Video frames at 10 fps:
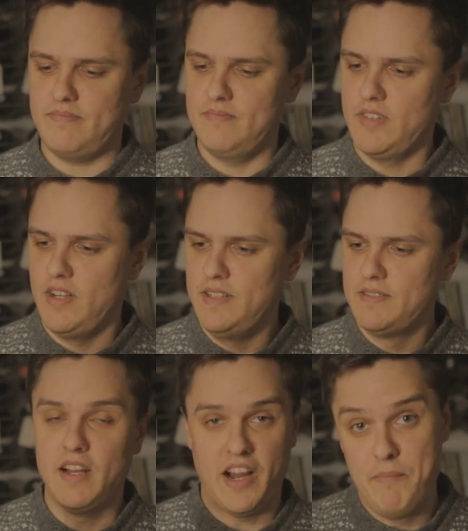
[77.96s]
Alright.
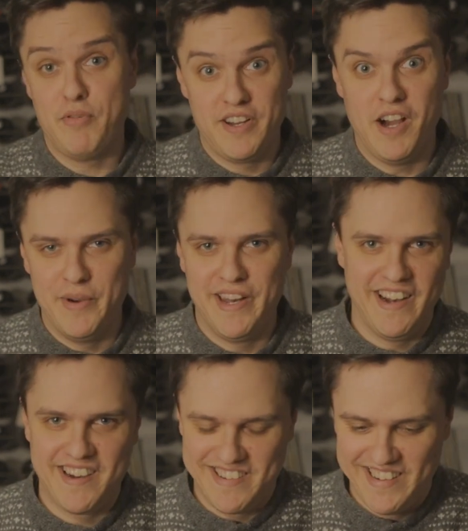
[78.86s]
Okay, pretty carbonated
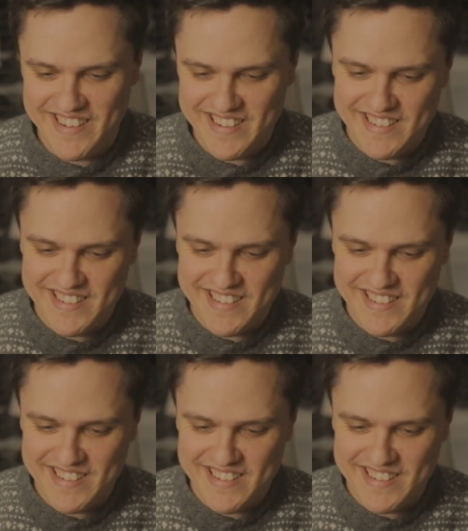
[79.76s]
actually.